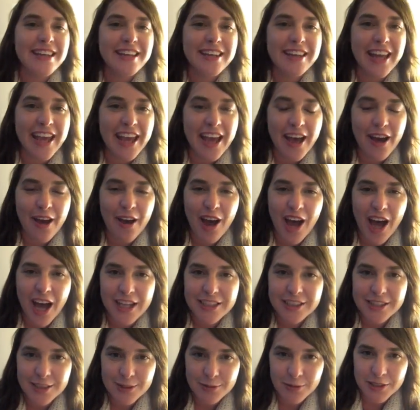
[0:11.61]
Now,
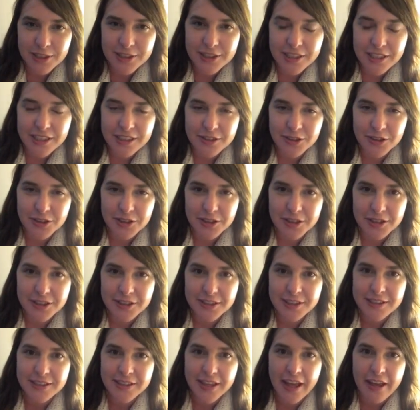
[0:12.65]
I just wanted to
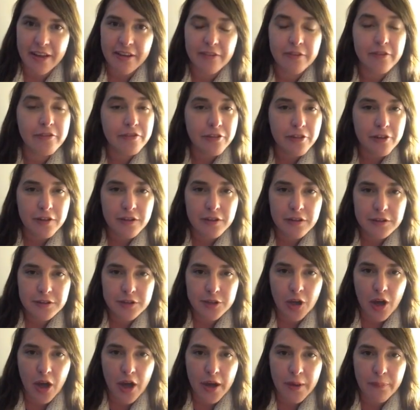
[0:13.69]
introduce that for a long
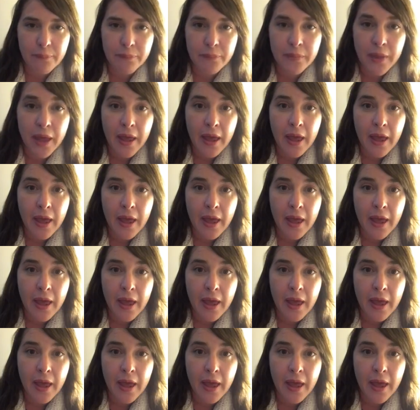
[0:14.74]
time,